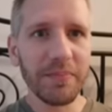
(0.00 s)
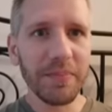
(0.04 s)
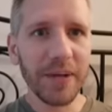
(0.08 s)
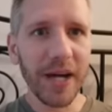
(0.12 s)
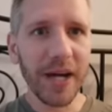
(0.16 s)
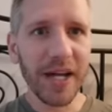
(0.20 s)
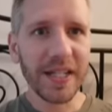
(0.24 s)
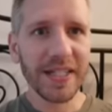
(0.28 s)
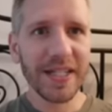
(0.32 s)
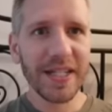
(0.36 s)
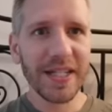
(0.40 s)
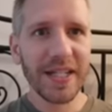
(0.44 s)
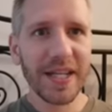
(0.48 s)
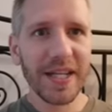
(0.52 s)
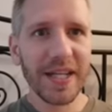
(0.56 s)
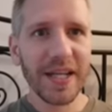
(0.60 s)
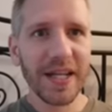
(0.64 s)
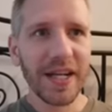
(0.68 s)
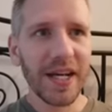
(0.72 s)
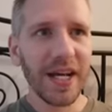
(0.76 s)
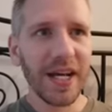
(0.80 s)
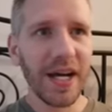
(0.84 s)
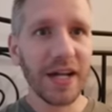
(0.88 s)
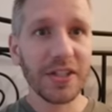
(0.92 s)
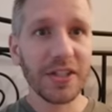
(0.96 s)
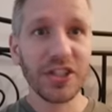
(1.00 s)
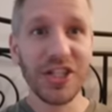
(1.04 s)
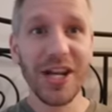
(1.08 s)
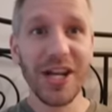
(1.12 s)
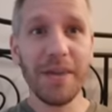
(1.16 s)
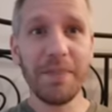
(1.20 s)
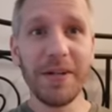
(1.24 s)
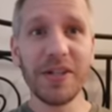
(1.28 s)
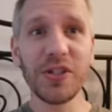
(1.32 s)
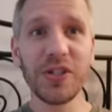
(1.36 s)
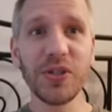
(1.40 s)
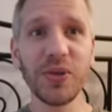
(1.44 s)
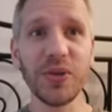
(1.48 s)
But
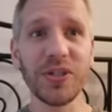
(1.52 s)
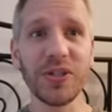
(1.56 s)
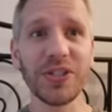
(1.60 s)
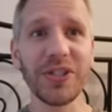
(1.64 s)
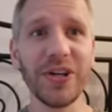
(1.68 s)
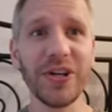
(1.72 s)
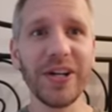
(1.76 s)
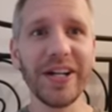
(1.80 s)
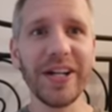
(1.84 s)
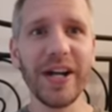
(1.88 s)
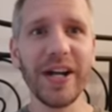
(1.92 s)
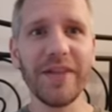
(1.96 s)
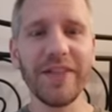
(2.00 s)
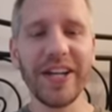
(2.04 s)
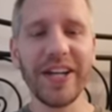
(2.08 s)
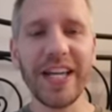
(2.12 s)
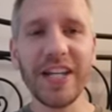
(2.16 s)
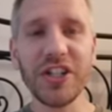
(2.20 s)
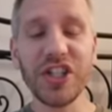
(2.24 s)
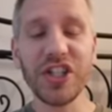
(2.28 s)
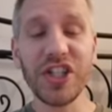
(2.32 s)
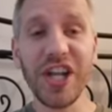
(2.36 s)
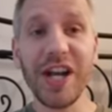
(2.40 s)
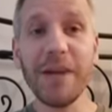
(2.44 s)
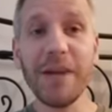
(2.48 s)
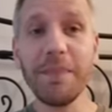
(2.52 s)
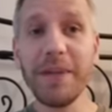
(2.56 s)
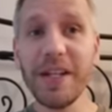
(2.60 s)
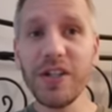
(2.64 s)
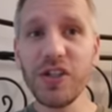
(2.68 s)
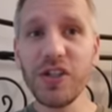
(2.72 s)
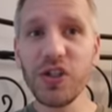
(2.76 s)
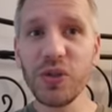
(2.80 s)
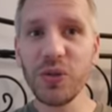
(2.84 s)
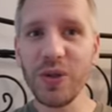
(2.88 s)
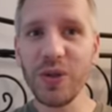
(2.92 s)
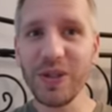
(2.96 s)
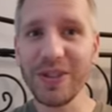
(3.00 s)
Champion Jewels, starting off. Again, Champion
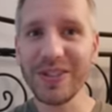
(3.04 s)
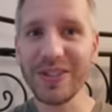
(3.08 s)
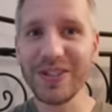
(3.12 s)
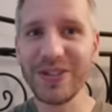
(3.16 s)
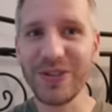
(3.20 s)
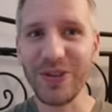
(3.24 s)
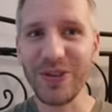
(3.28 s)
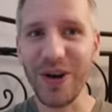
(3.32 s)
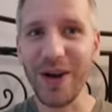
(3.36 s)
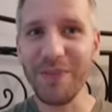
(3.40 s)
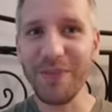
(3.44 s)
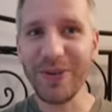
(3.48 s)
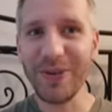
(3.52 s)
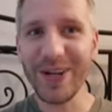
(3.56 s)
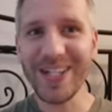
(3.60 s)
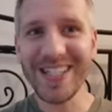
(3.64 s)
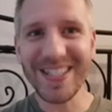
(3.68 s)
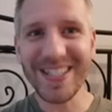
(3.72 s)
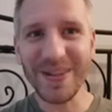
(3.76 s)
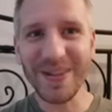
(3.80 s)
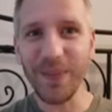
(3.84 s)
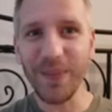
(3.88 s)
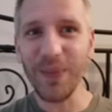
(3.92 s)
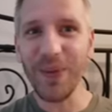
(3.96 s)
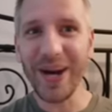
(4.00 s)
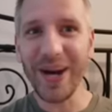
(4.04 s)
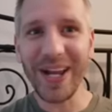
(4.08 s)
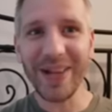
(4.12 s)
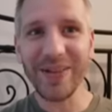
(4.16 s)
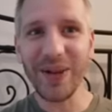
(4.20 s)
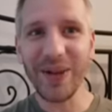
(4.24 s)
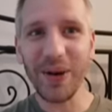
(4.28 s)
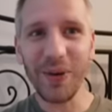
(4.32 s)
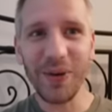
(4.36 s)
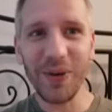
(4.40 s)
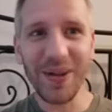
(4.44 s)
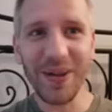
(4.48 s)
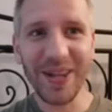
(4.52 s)
Jewels drop rates way
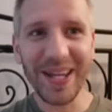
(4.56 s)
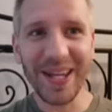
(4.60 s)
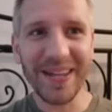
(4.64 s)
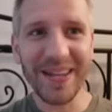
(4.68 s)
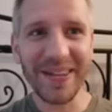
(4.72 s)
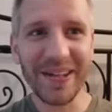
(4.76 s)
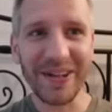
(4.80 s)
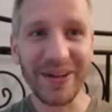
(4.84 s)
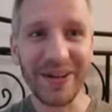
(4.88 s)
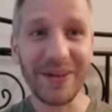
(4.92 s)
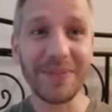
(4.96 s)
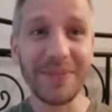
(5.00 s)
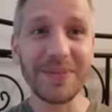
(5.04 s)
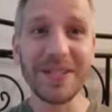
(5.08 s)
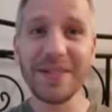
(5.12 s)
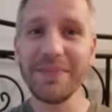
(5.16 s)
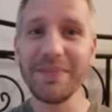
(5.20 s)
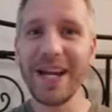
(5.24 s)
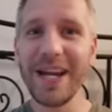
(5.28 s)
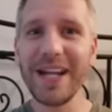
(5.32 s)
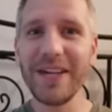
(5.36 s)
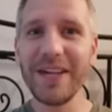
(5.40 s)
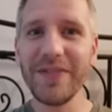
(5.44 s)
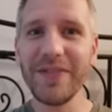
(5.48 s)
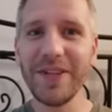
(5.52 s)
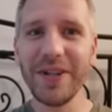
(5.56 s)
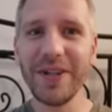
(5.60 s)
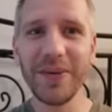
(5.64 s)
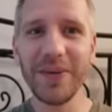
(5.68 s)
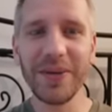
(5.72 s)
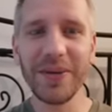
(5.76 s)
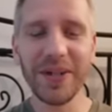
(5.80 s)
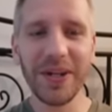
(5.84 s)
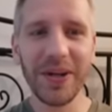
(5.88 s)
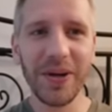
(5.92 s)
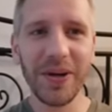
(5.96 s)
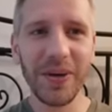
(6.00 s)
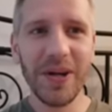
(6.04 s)
lower than the Crimson Main, if you
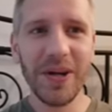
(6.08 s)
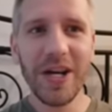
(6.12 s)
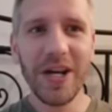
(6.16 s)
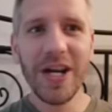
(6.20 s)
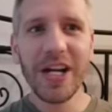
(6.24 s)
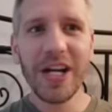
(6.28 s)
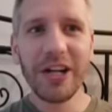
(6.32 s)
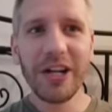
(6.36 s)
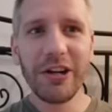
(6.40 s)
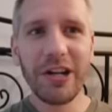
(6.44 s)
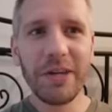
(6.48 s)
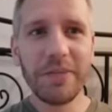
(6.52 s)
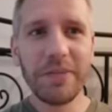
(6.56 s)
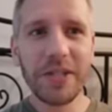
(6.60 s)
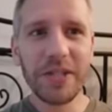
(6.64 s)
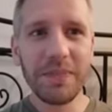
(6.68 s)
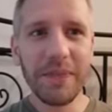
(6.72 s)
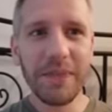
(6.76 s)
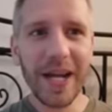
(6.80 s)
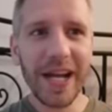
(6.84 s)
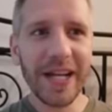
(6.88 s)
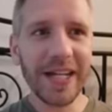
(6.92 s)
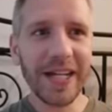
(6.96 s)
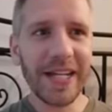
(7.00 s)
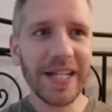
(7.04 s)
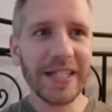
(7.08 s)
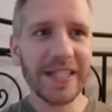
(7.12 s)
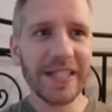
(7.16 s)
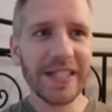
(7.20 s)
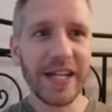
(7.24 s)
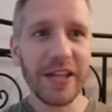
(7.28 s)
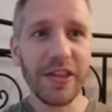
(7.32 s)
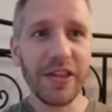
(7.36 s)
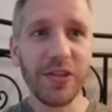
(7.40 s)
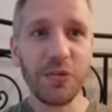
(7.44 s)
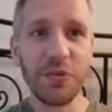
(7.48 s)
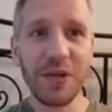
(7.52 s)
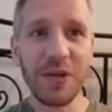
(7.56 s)
don't know. Crimson Main is a
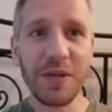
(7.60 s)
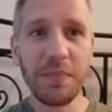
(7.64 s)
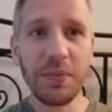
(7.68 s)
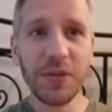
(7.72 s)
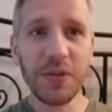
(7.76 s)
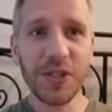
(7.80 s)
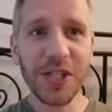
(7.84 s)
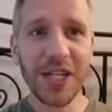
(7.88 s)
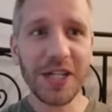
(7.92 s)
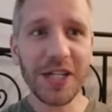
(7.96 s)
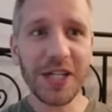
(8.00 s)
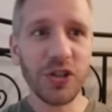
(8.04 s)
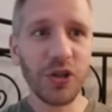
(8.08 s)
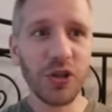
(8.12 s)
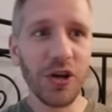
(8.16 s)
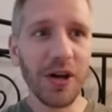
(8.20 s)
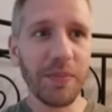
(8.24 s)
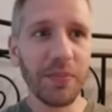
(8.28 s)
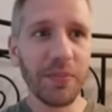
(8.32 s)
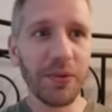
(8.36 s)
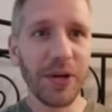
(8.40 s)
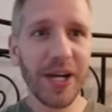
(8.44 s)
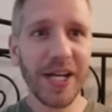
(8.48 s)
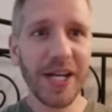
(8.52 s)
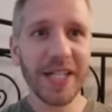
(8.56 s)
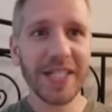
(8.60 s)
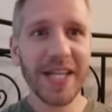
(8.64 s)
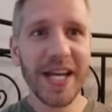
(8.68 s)
3% drop rate.